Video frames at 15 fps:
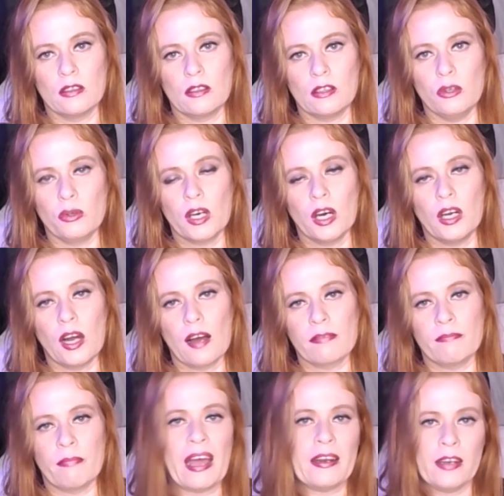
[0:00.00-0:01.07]
you cut off
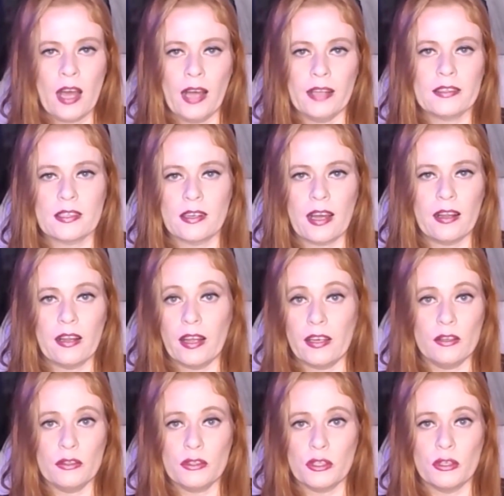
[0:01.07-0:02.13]
my nuts and I let
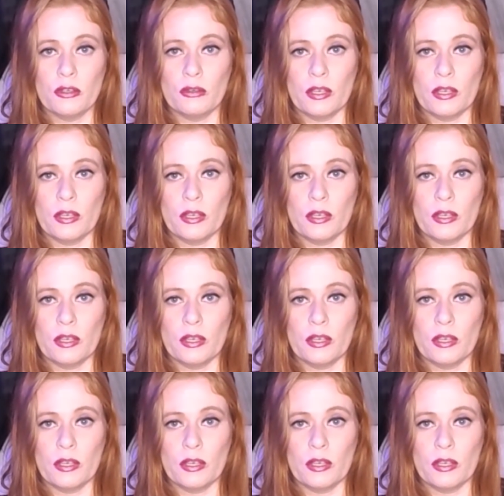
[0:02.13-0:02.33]
you do